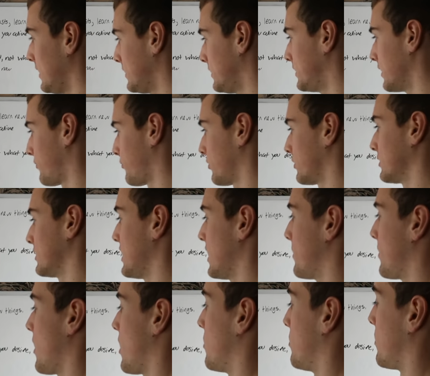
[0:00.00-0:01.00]
think differently
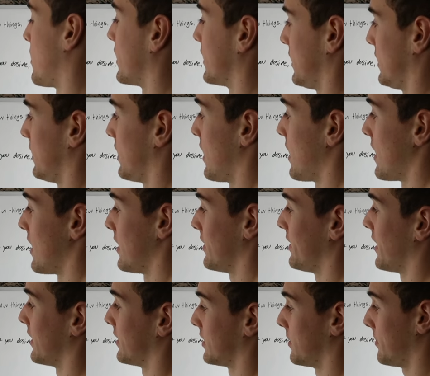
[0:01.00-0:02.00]
about money
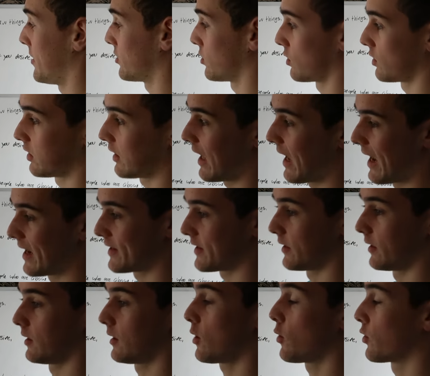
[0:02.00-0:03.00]
than the middle
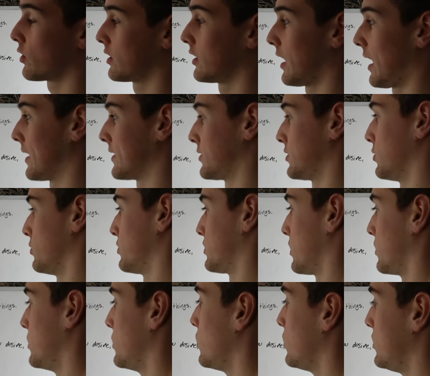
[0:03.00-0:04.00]
class and the lower class do.
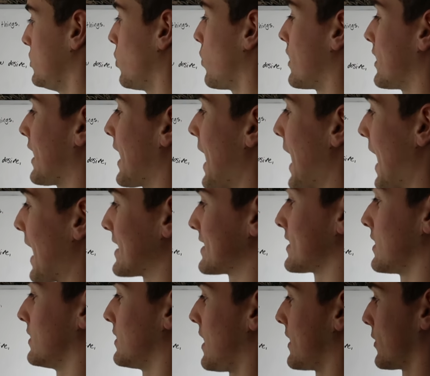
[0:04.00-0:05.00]
So you, you want to
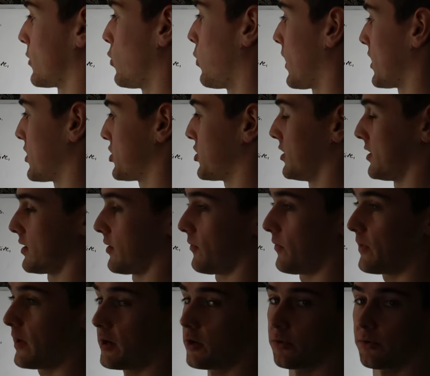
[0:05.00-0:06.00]
ask a lot of questions and
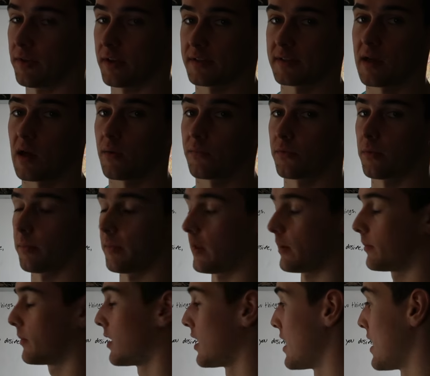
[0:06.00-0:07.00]
figure things out from
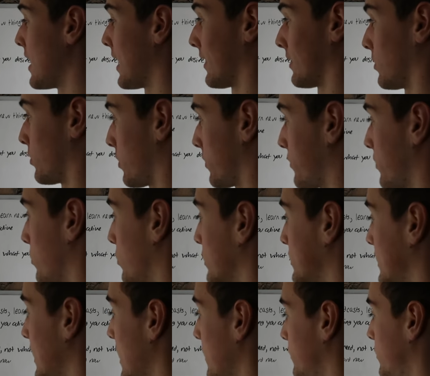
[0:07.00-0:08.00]
them and learn from
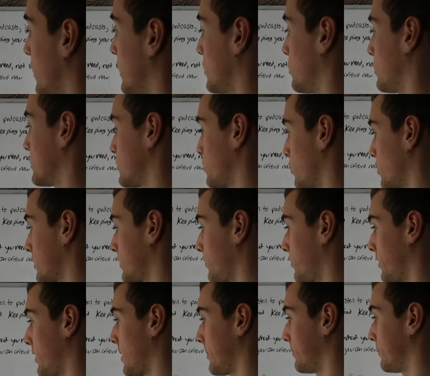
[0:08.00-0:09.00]
what they've done and what's worked
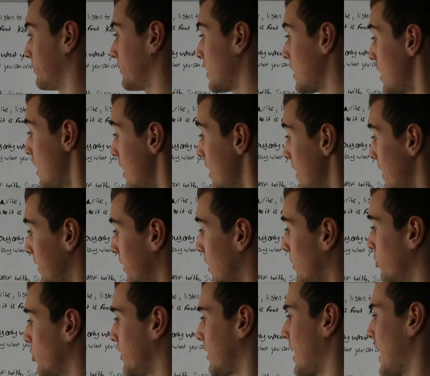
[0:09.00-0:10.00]
for them.
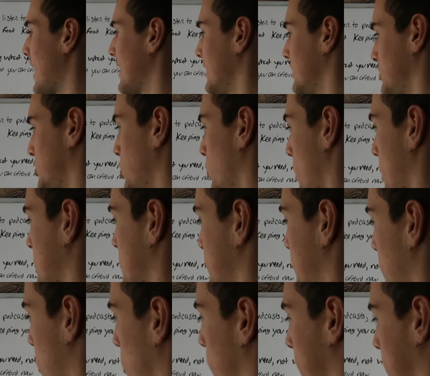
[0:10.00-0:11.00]
Number nine is to
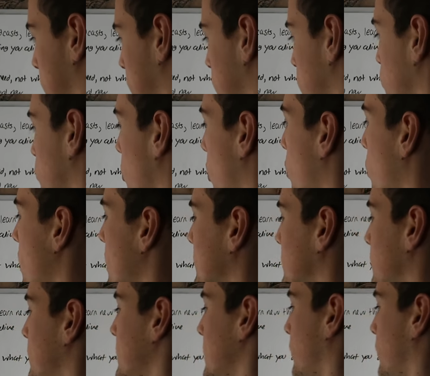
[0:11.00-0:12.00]
experiment. You don't want to